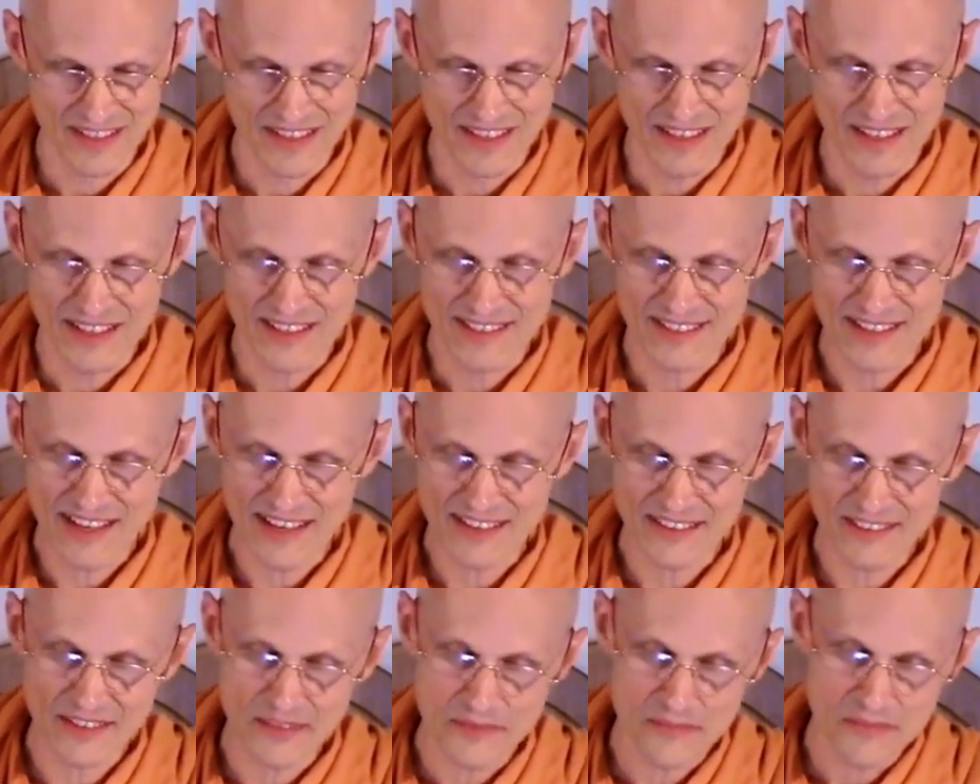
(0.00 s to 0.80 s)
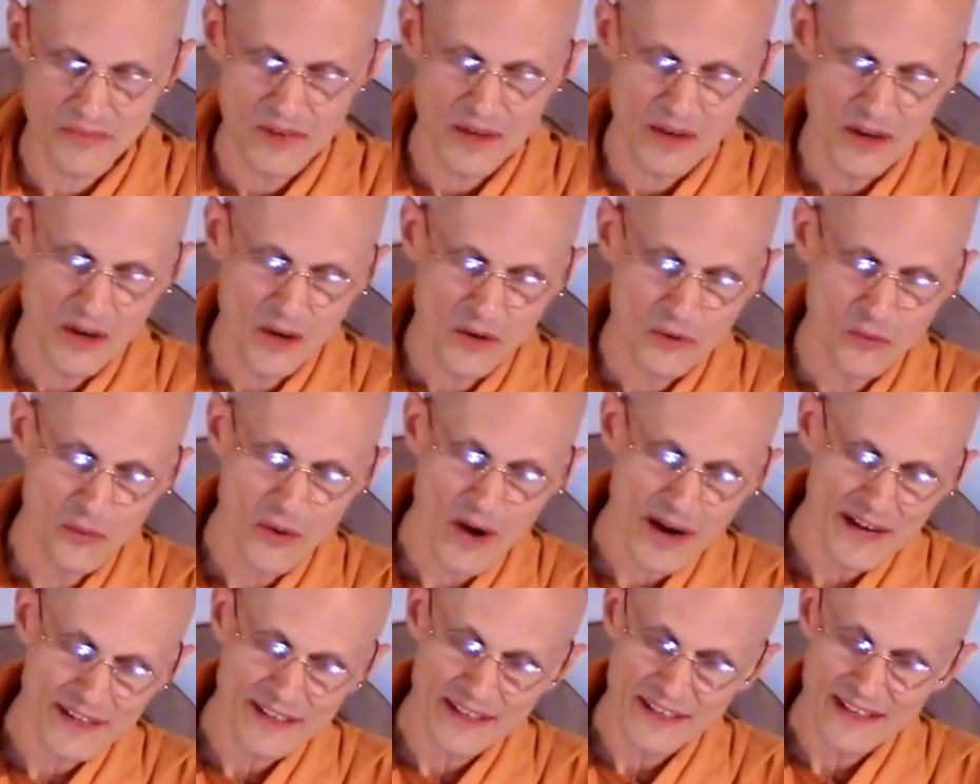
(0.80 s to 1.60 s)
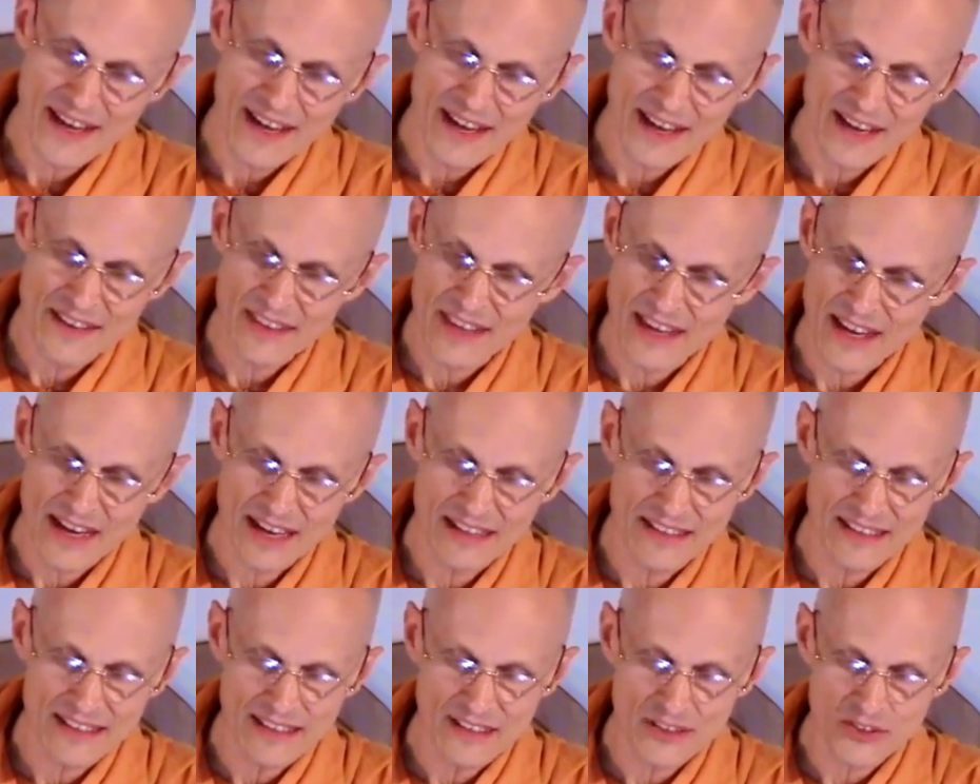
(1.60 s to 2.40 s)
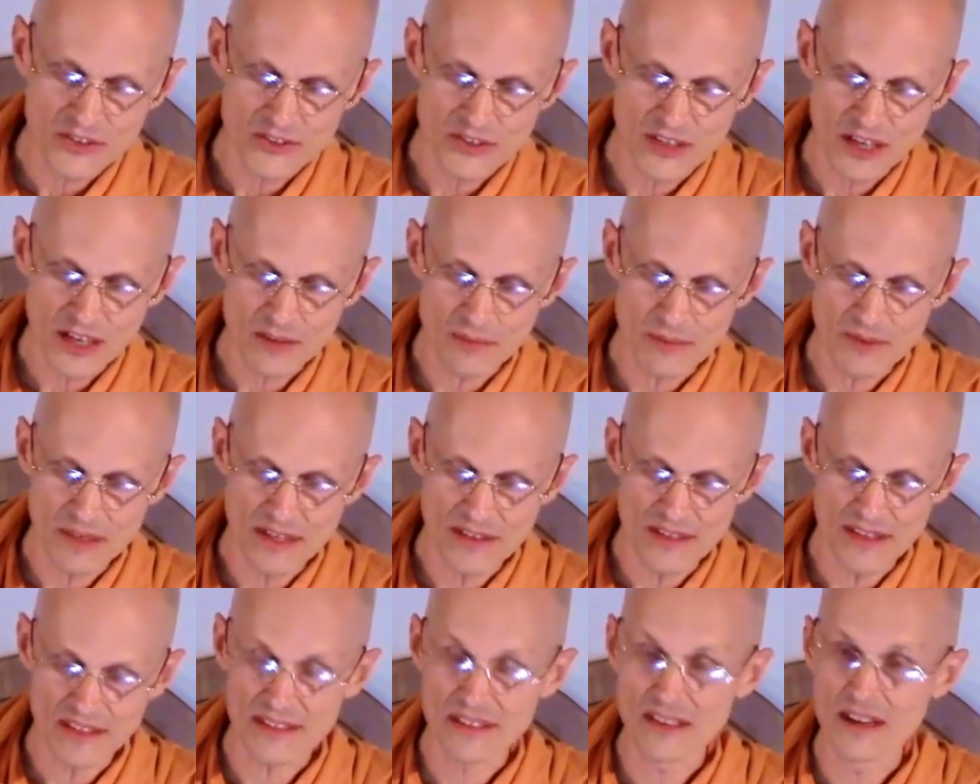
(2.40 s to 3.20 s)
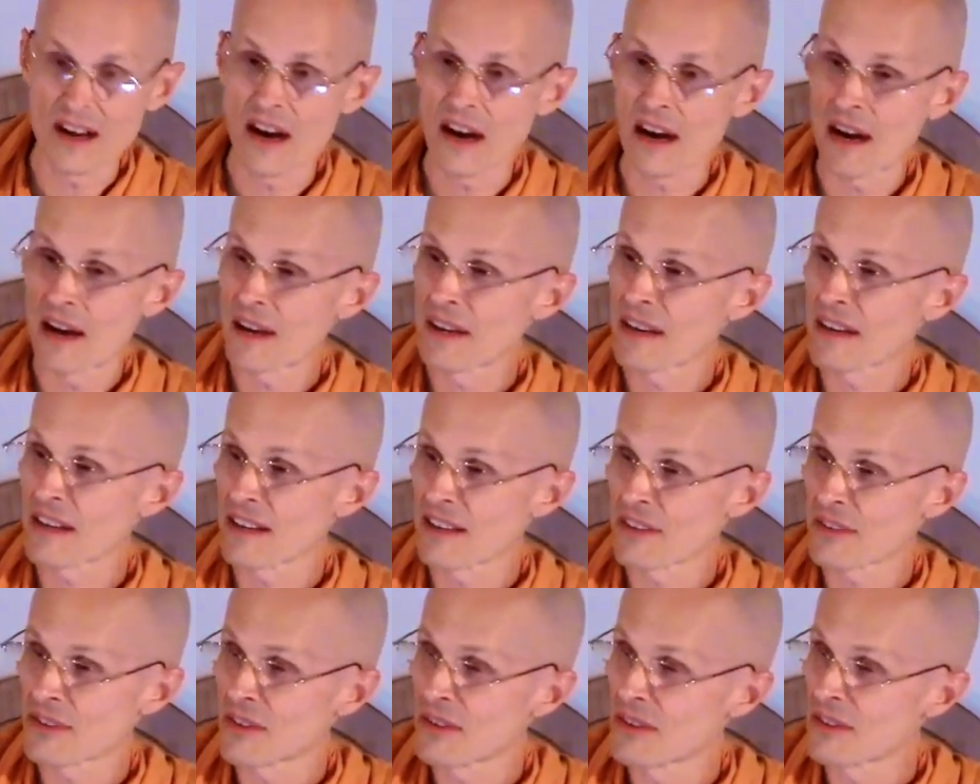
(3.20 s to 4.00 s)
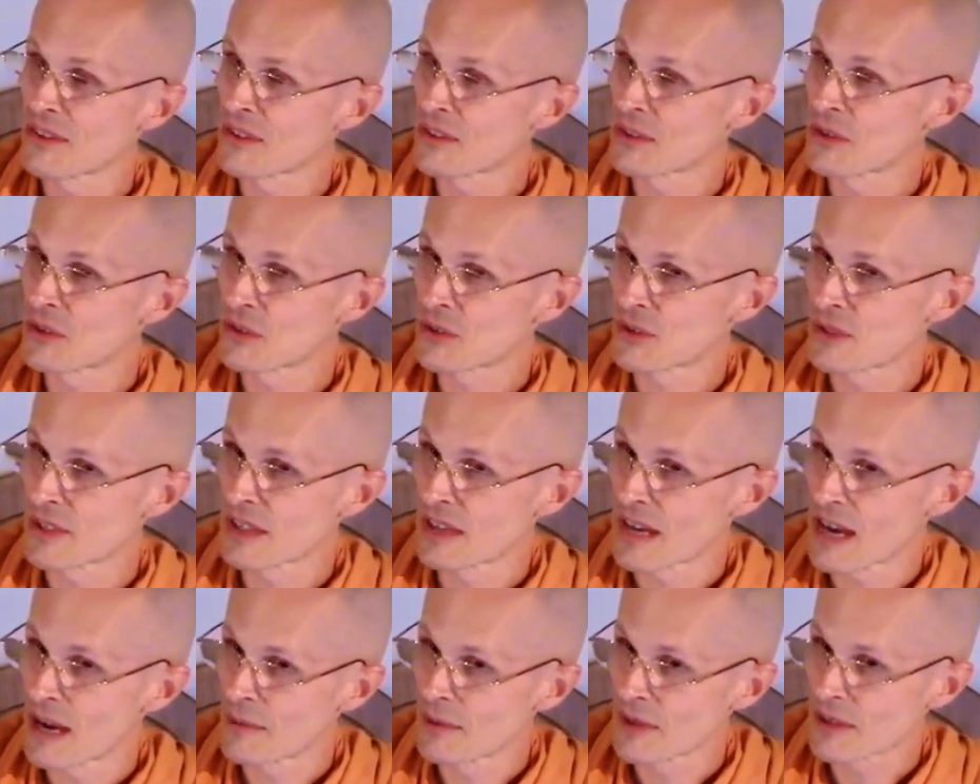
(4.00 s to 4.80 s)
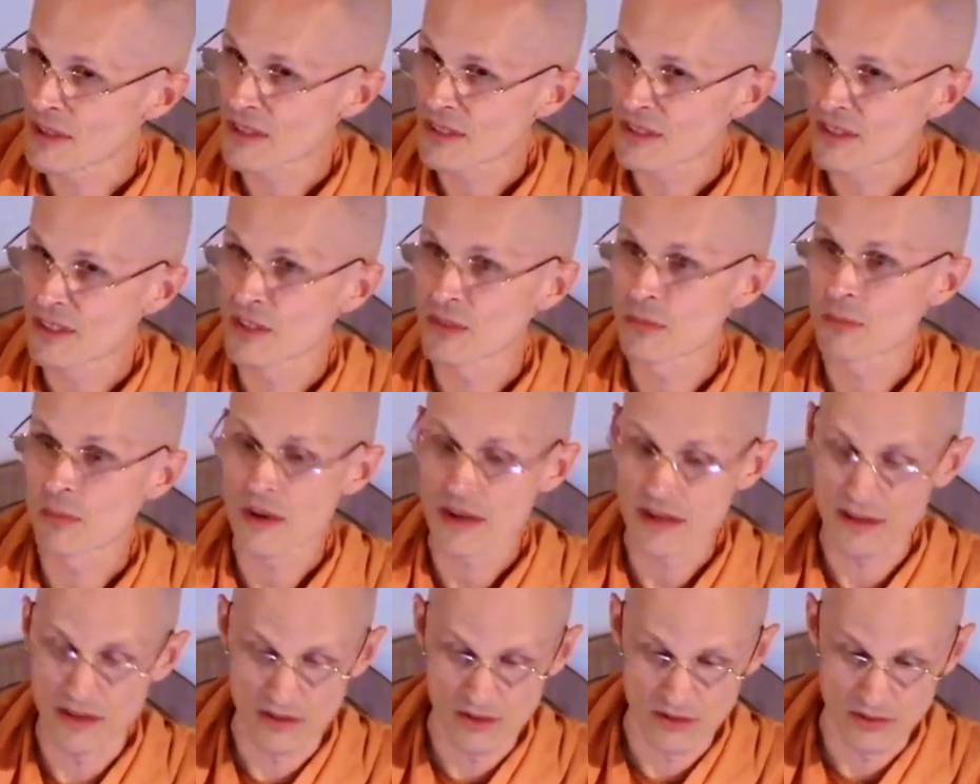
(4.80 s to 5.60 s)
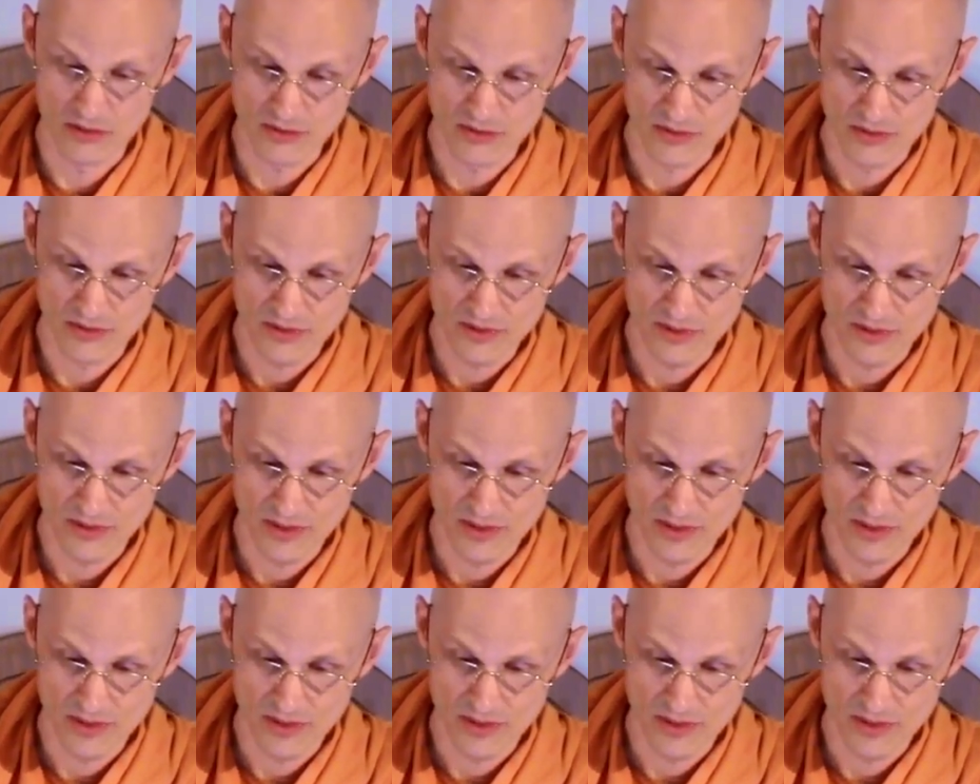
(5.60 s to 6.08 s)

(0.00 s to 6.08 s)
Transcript: He says, one day the idea struck me that God listened to Sri Ramakrishna's prayers.